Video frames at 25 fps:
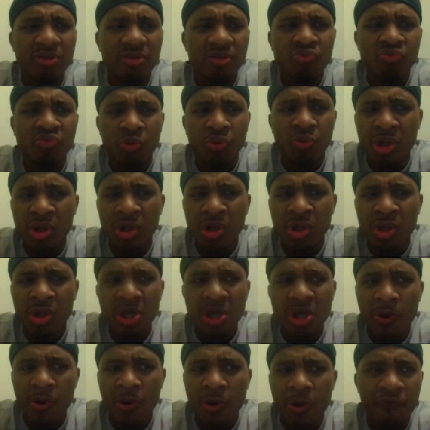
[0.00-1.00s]
3
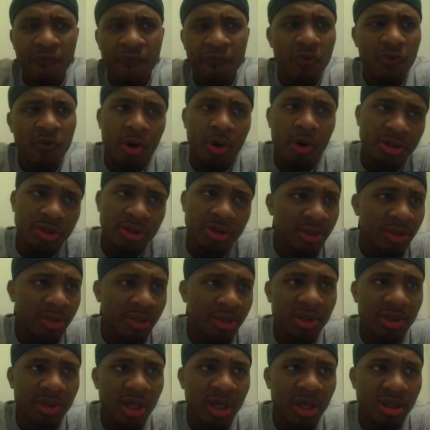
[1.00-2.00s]
or 4 or
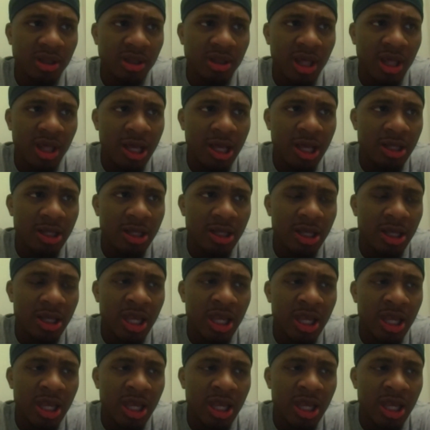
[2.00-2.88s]
something like that, and he